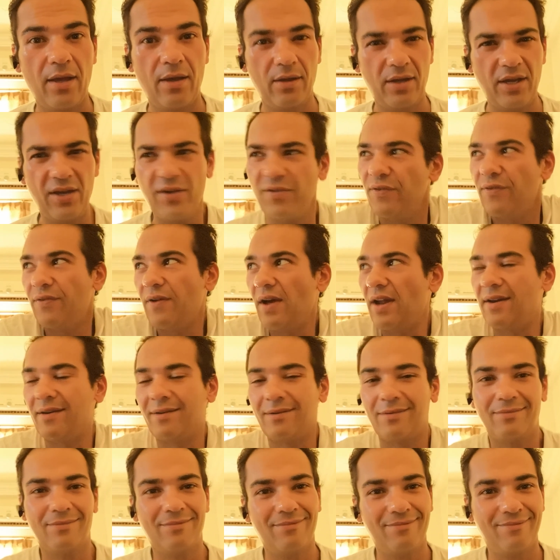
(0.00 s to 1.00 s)
Have fun.
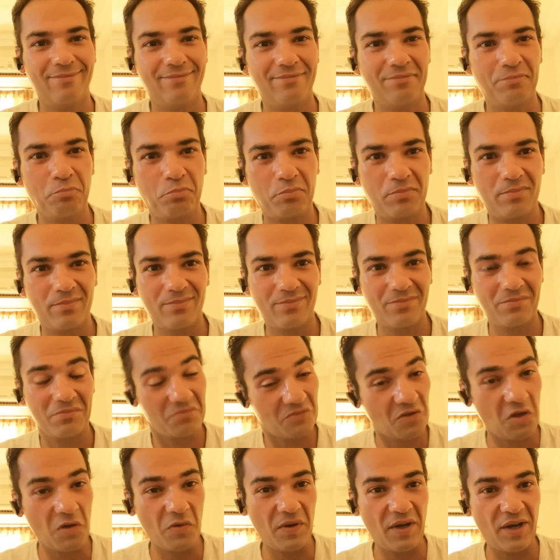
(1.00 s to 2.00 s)

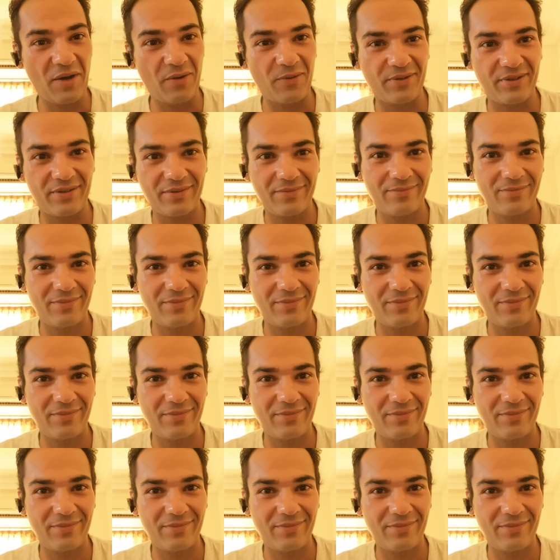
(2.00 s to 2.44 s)
Go out.